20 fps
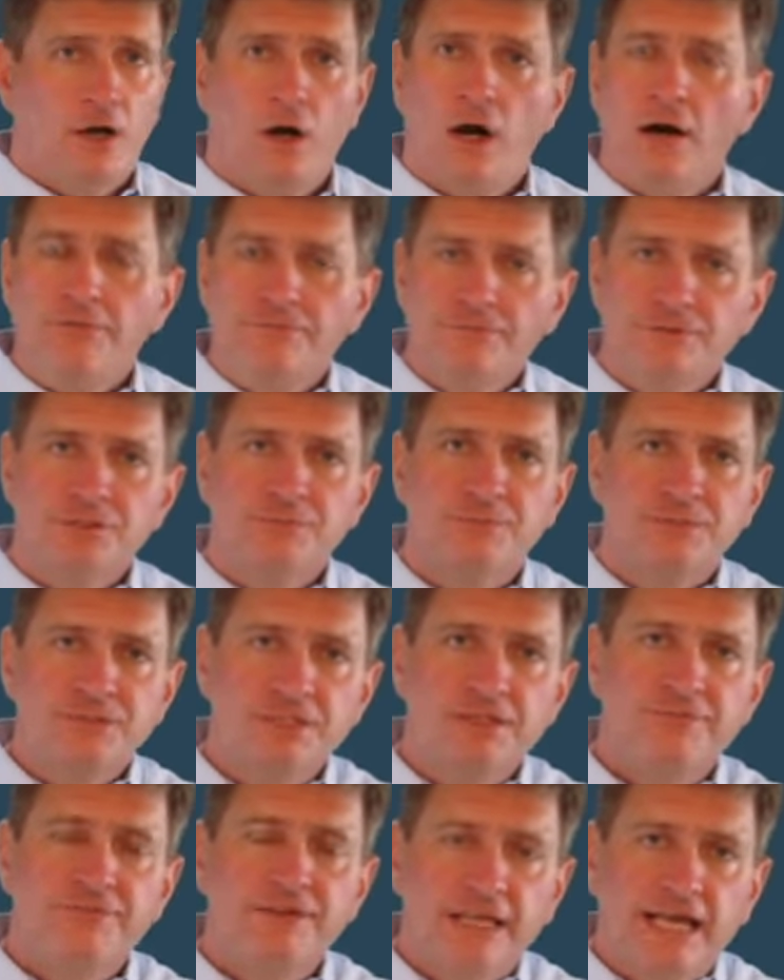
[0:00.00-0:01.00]
Offer
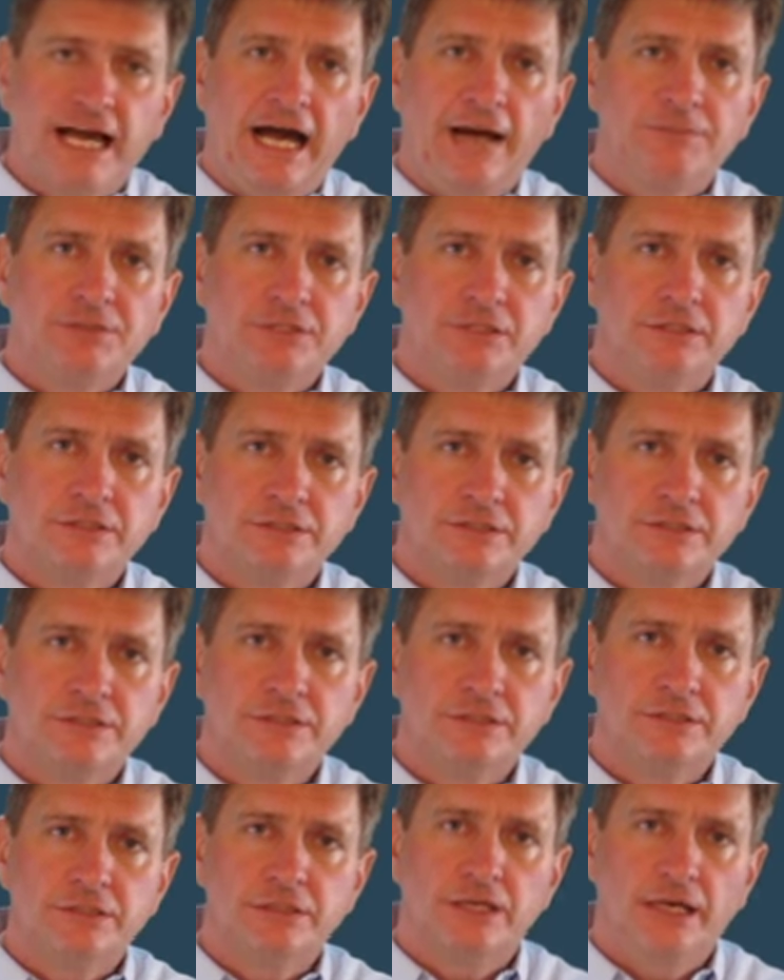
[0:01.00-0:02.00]
specific
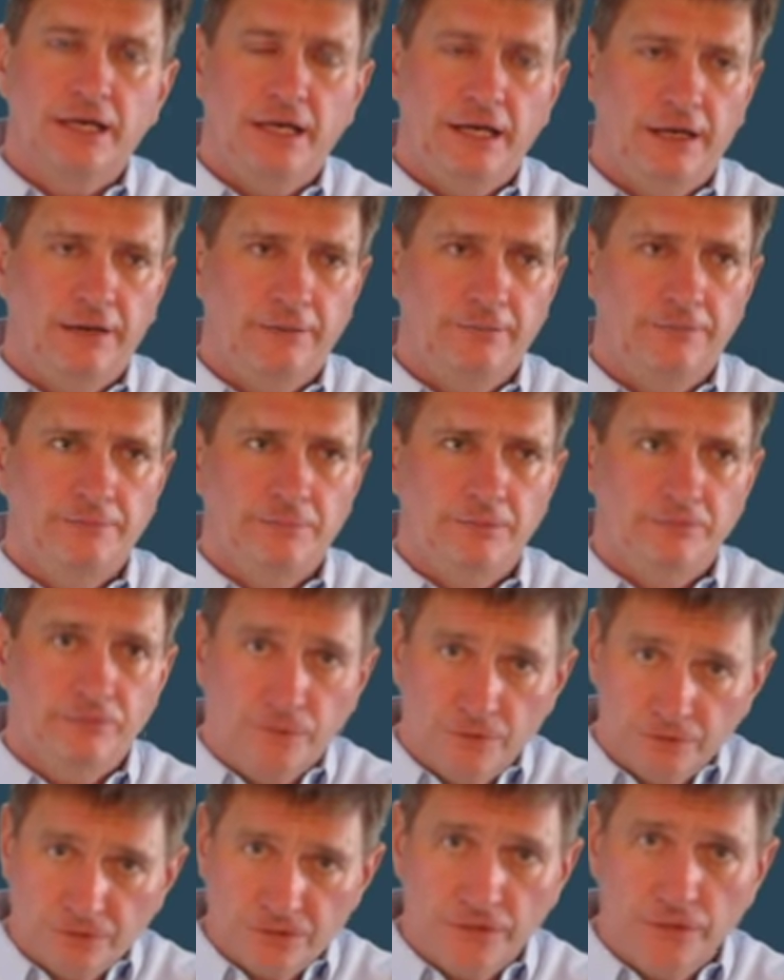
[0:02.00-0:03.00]
options
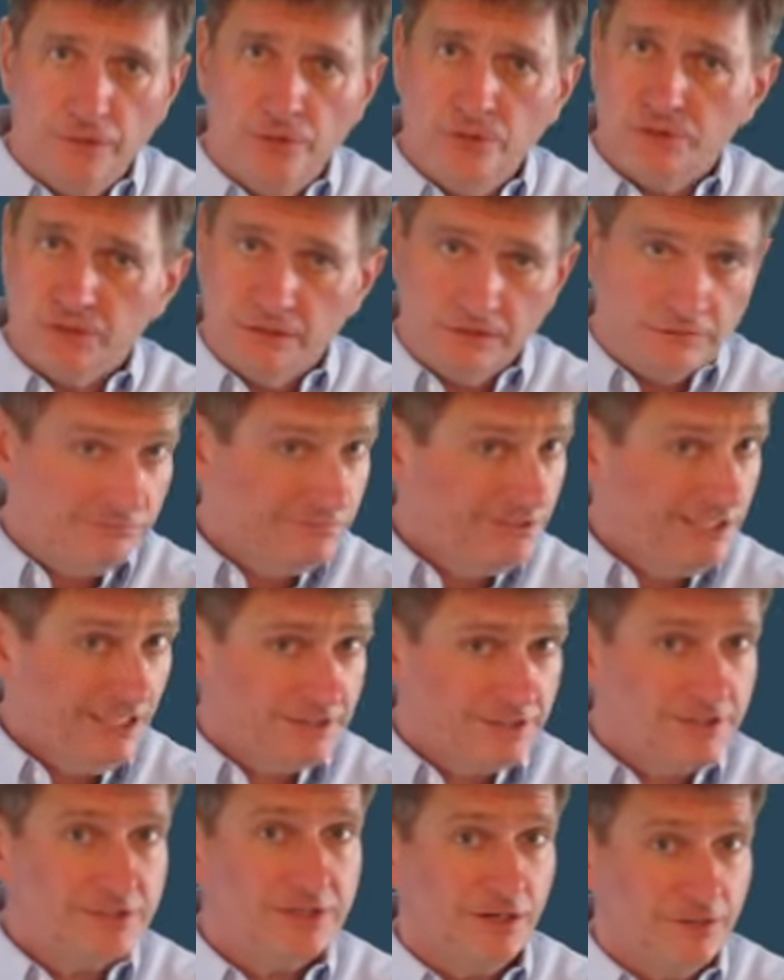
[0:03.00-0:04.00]
for a solution.
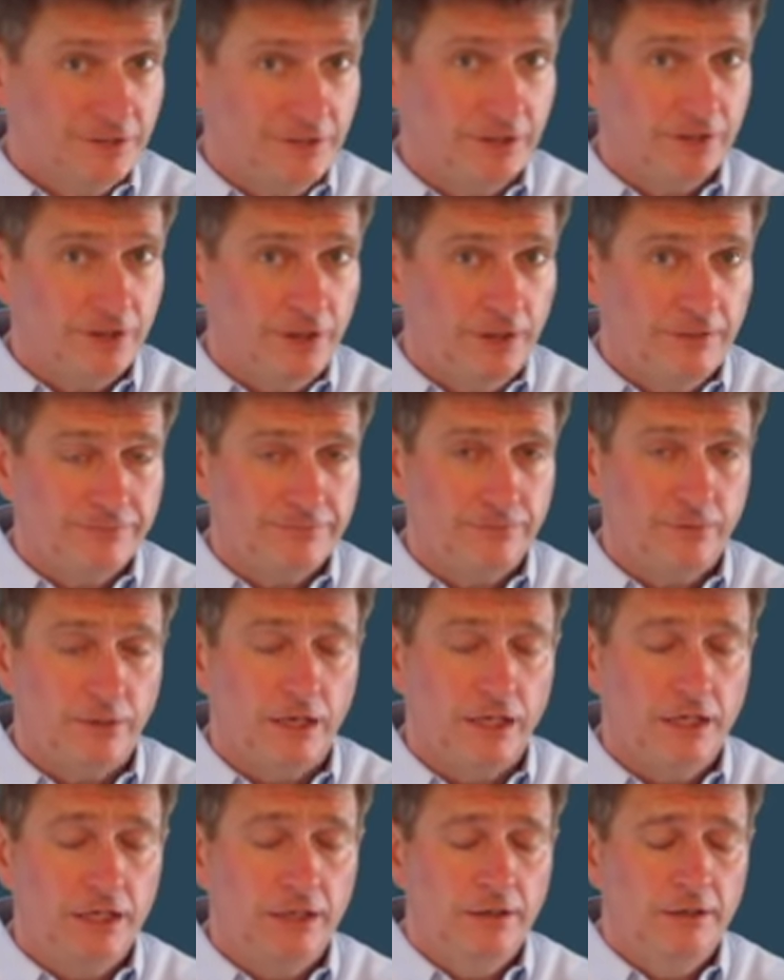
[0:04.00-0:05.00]
Chances are they'll go
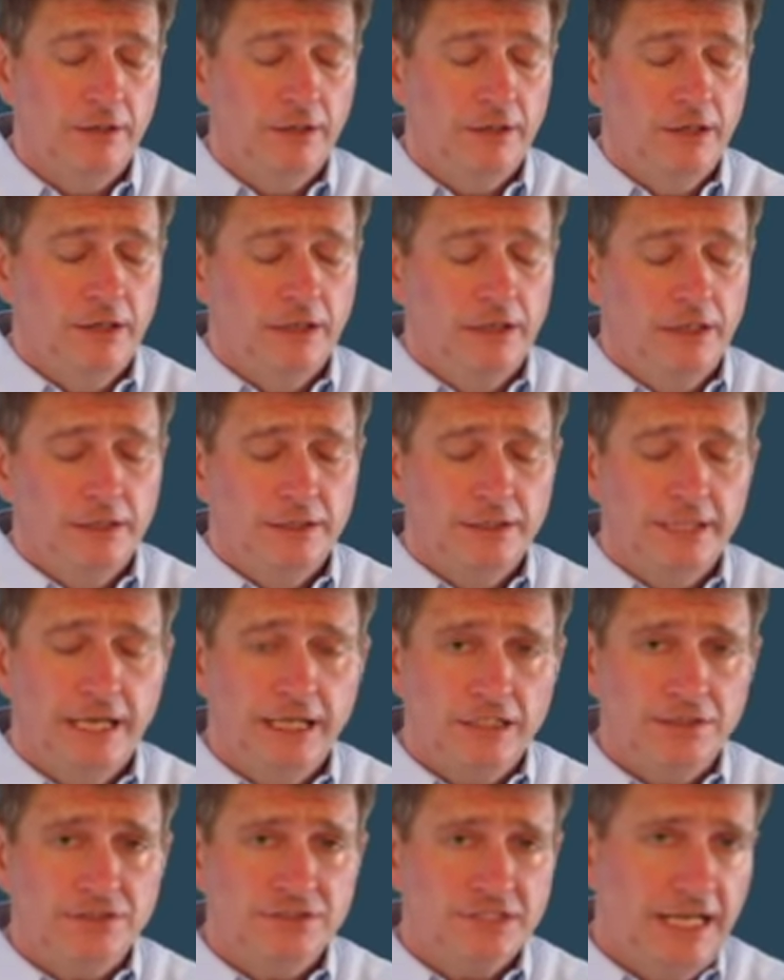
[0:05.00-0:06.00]
for it.
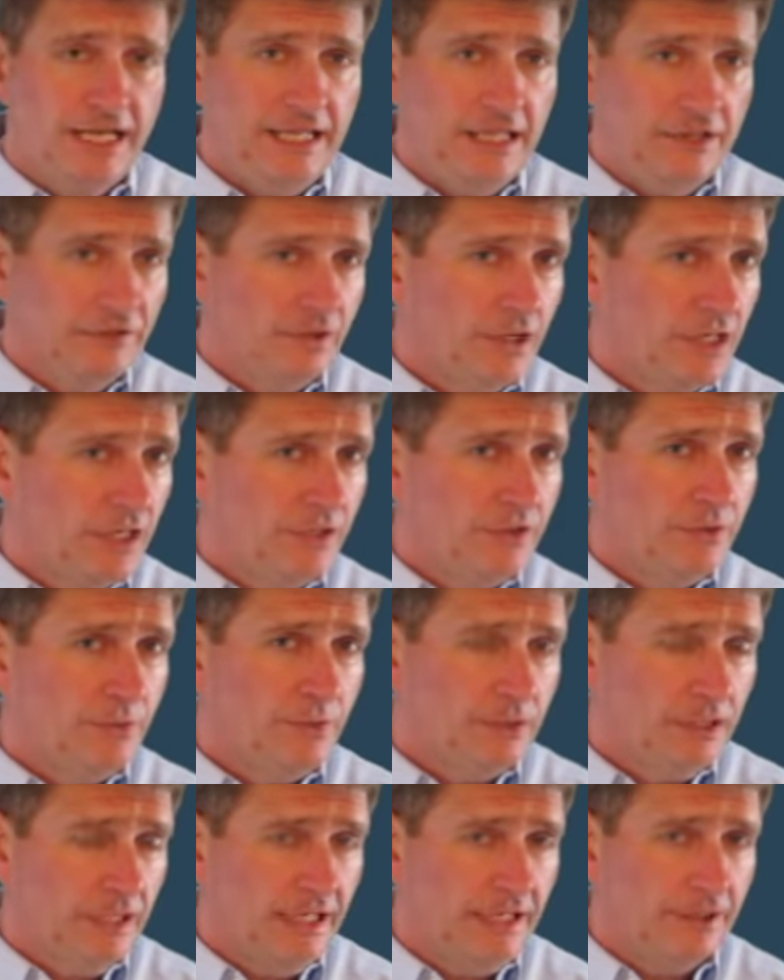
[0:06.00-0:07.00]
Now let's say they're going to
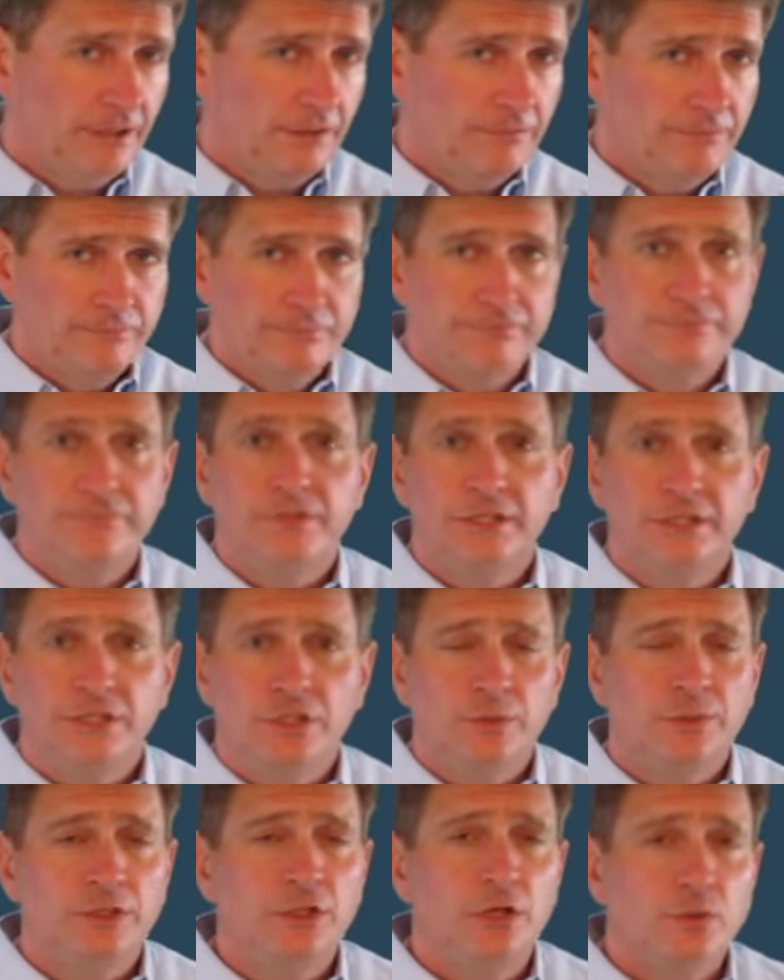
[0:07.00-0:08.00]
do it later. Then
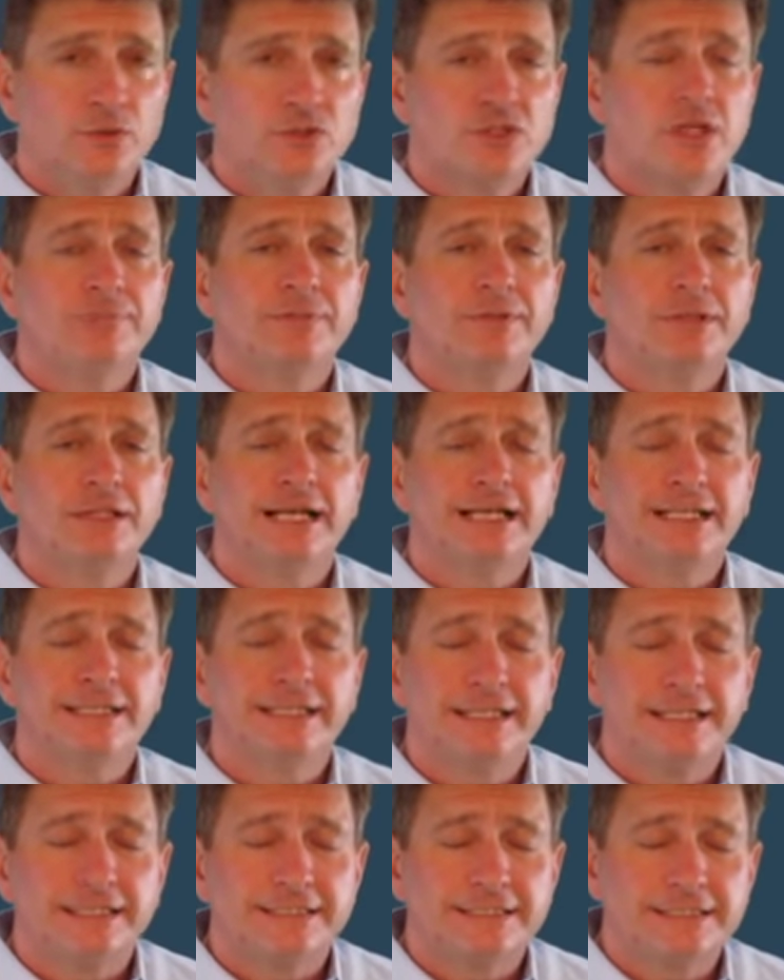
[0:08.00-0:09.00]
you would go something like
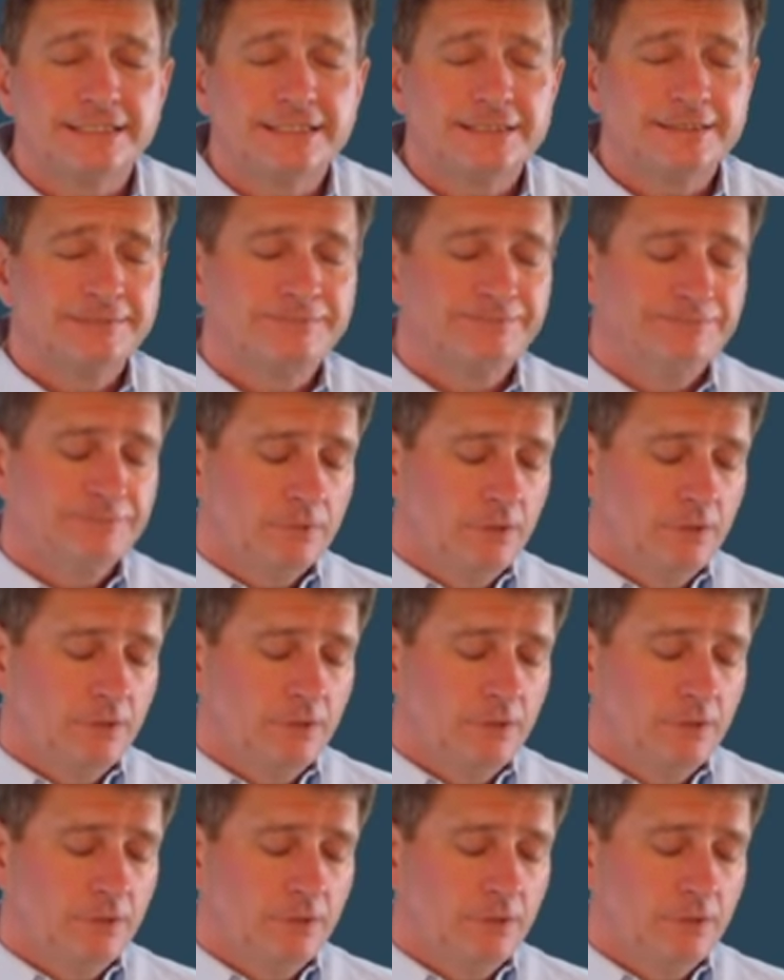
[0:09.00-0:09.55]
this.